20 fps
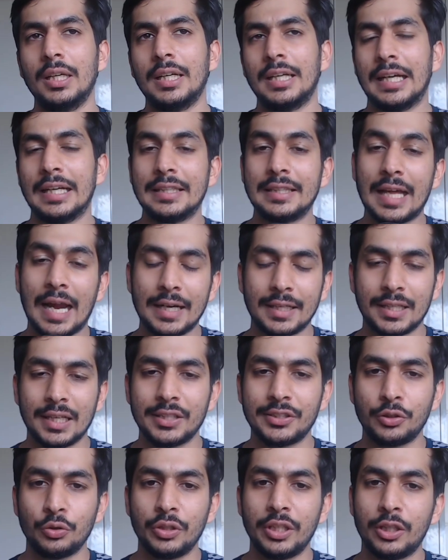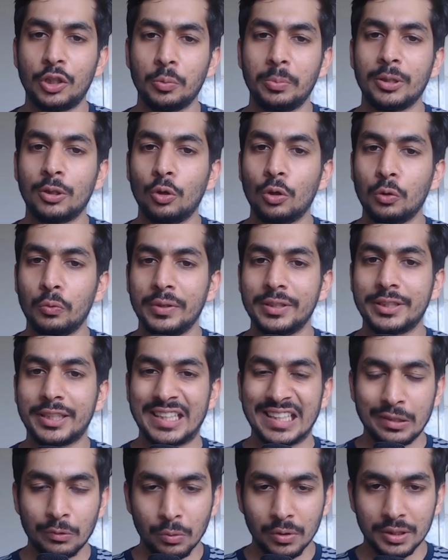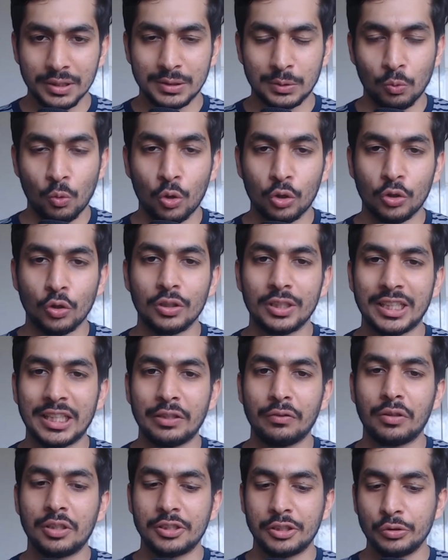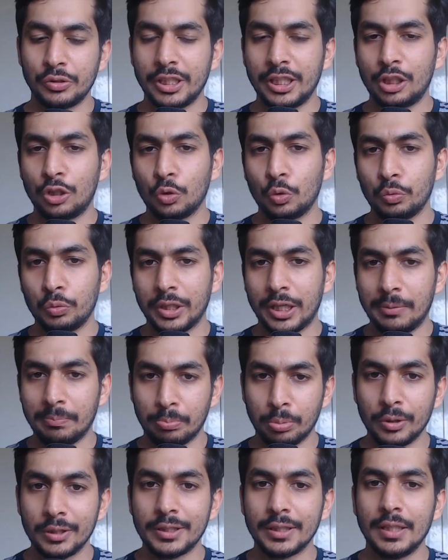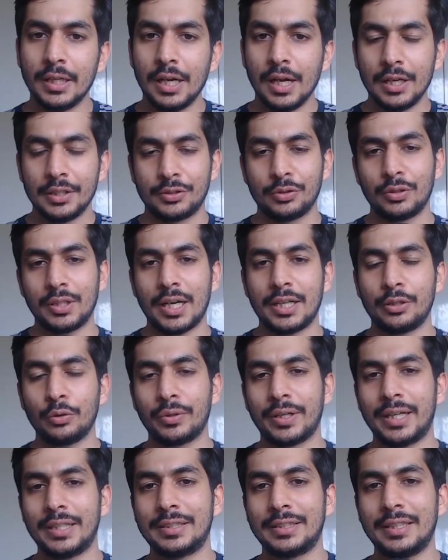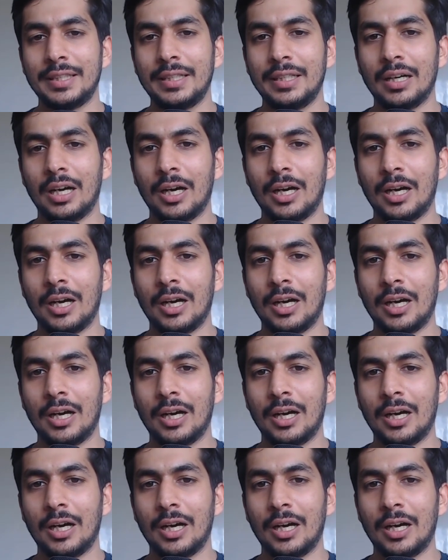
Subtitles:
In that case, you need to be good with keywords. What all keywords you need to input so that you get the